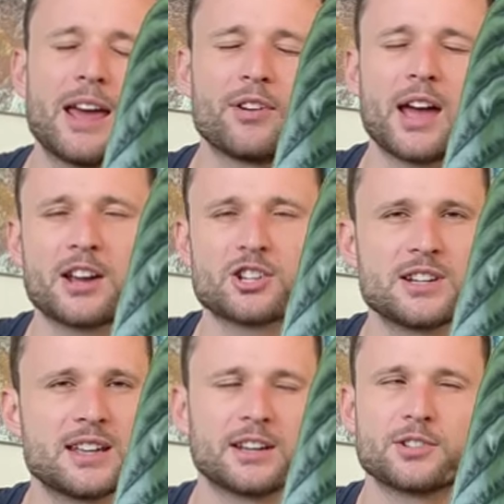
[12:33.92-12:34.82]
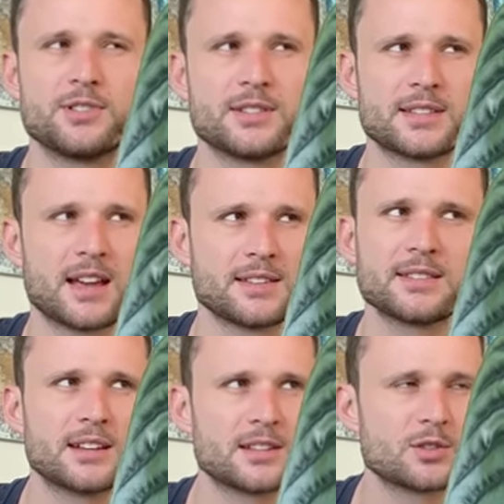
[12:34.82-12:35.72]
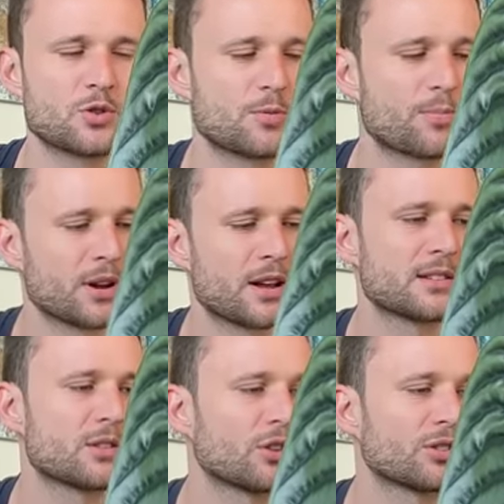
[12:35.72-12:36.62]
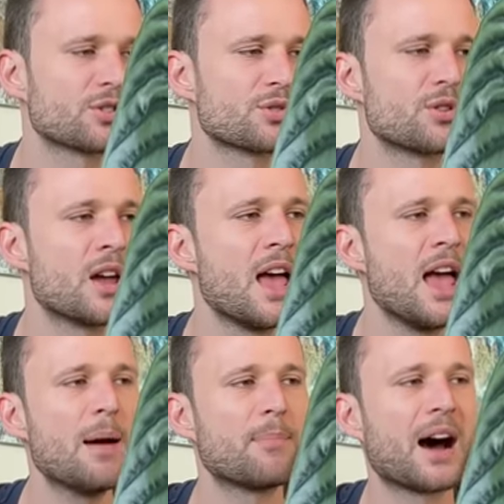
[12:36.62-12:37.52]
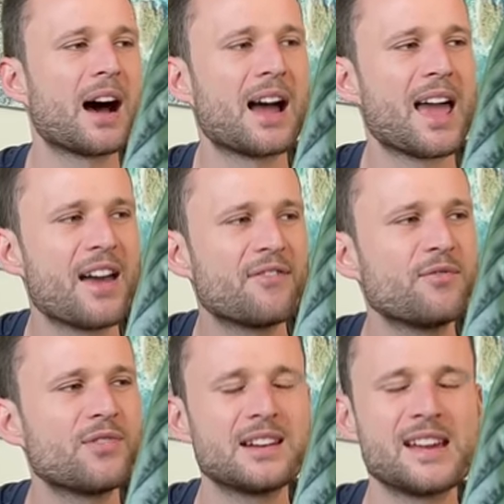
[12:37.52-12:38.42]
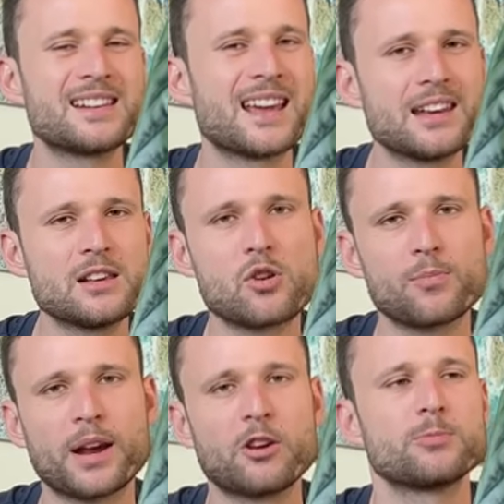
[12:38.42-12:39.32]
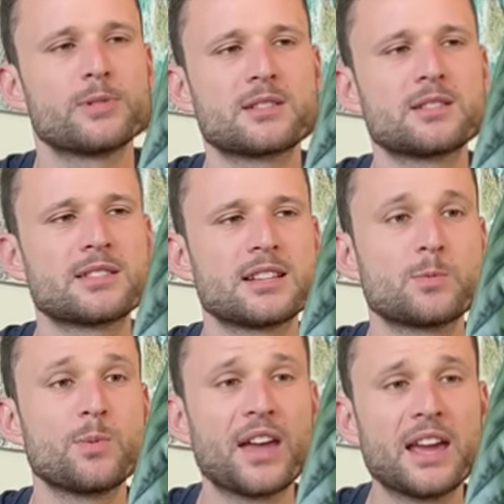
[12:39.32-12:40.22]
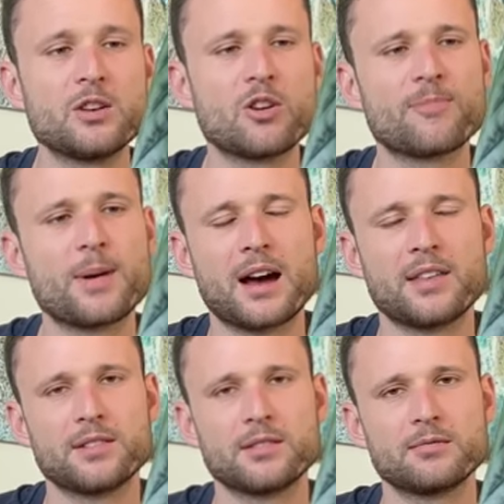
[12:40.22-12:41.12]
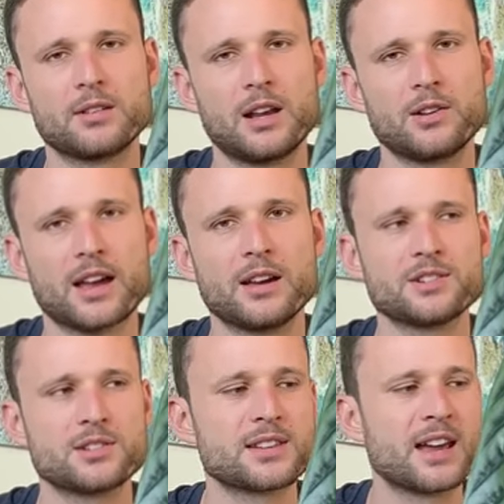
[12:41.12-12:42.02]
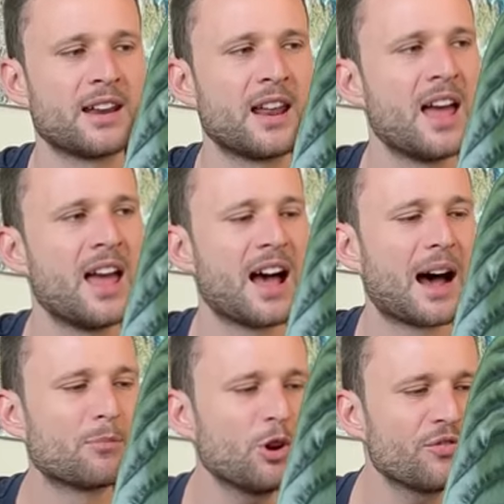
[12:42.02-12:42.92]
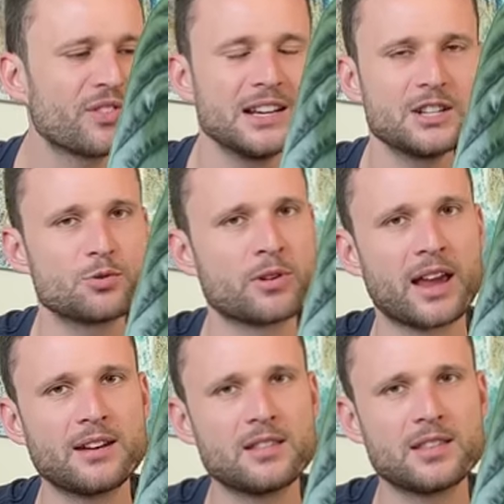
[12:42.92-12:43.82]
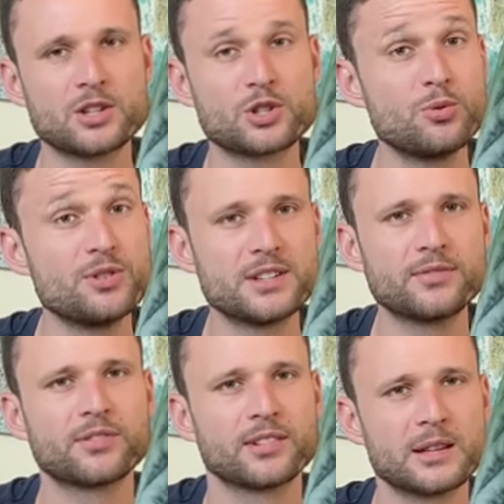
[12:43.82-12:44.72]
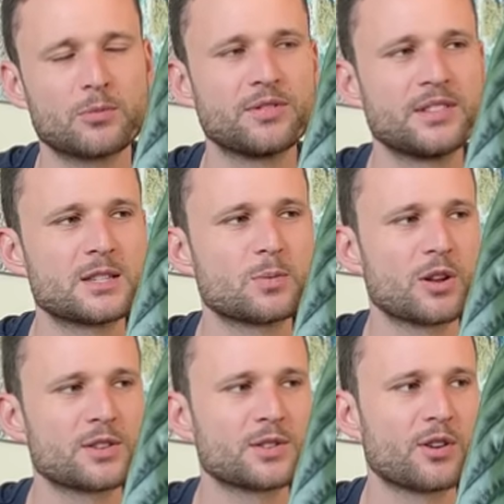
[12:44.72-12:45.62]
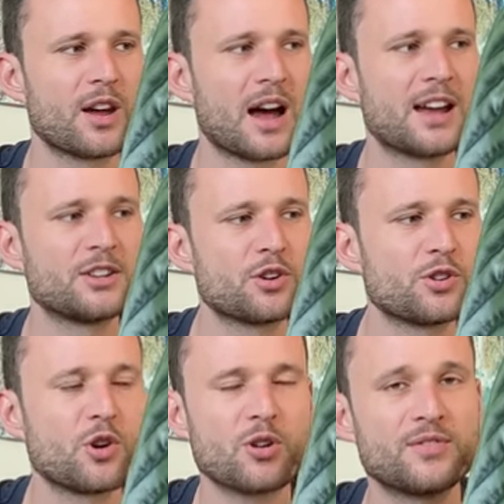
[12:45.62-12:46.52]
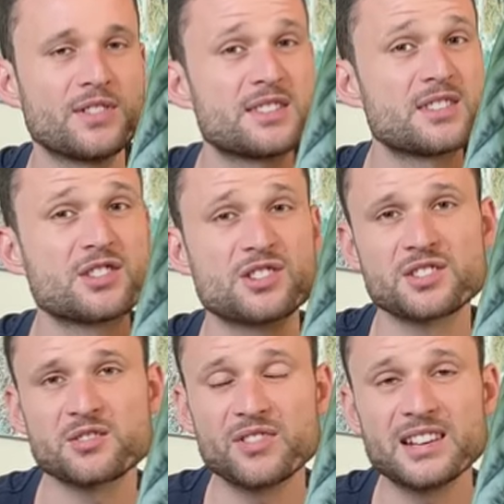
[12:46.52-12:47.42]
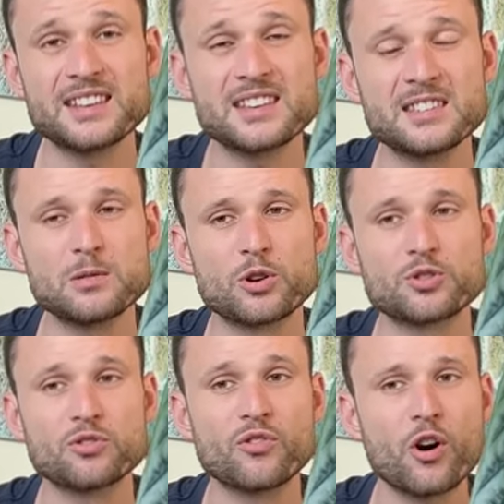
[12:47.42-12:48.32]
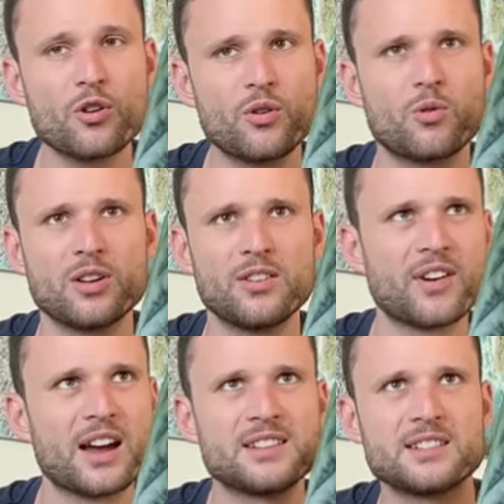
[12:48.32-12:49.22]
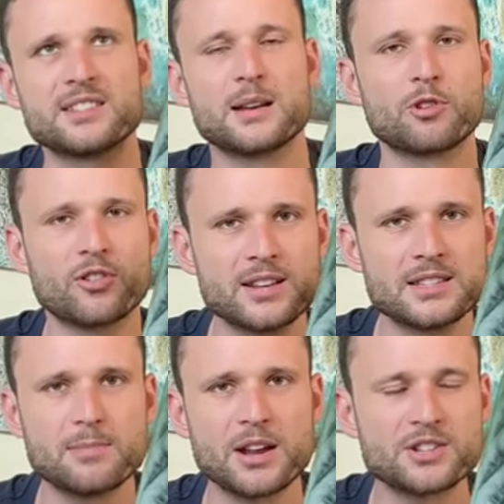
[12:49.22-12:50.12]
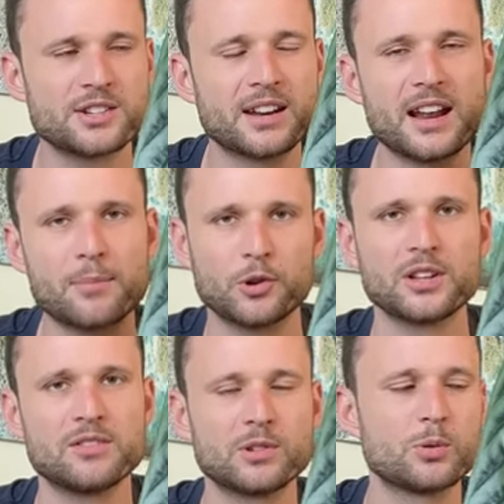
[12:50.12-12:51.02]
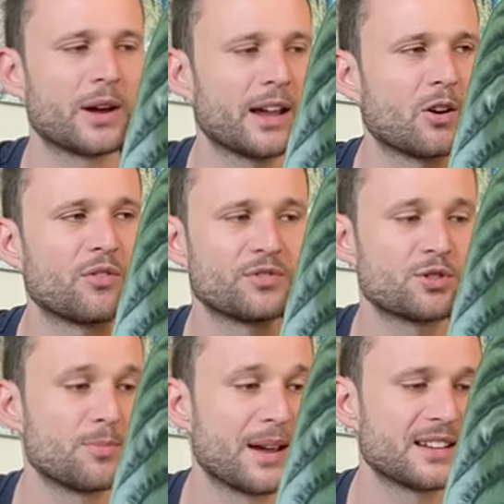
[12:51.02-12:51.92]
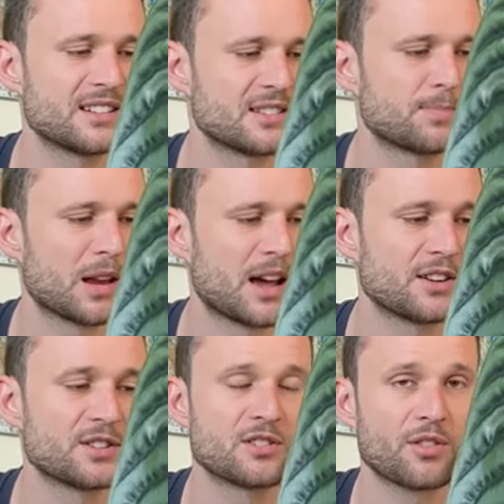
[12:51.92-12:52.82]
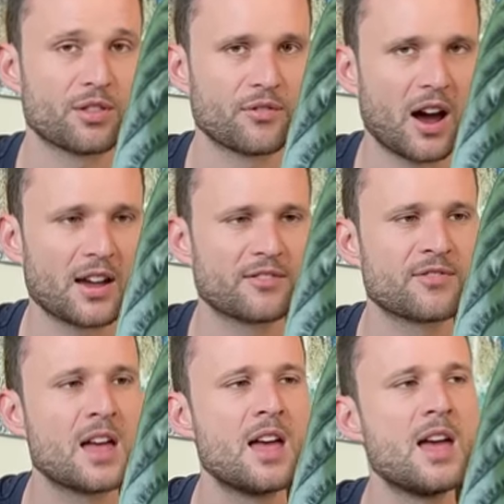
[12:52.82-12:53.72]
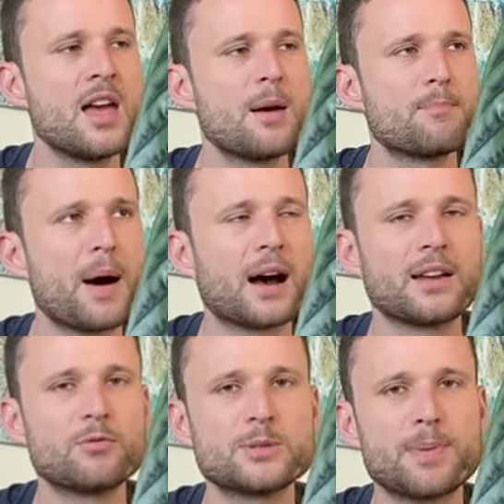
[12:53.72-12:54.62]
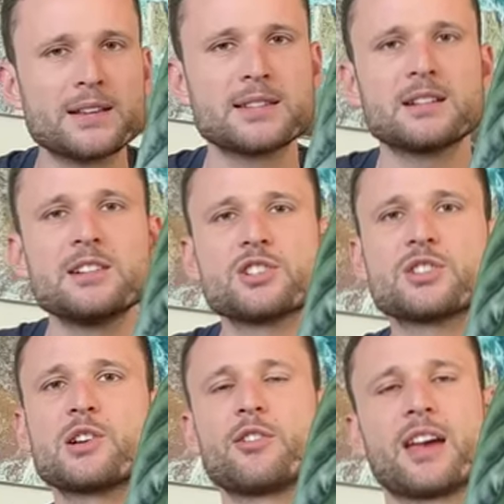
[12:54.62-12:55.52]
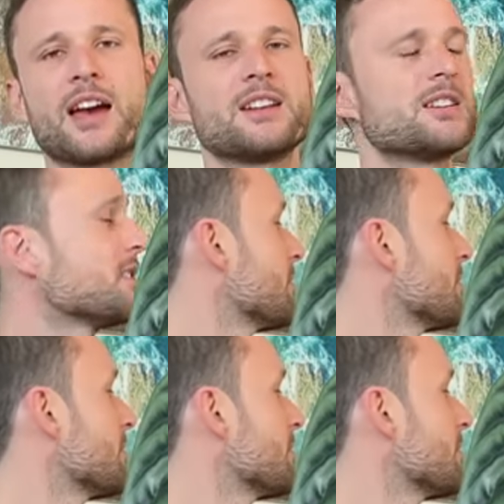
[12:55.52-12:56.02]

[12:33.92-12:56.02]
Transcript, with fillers: ever actually get to the size that this Cuprea has gotten to. But I haven't really had any comparable success with any of my other alocasias, and I'm not really doing anything too differently with this one. So I don't know if this is just a really easy one to grow, or if I did some crazy magic that I'm not even aware of to make this plant thrive. But it was basically just located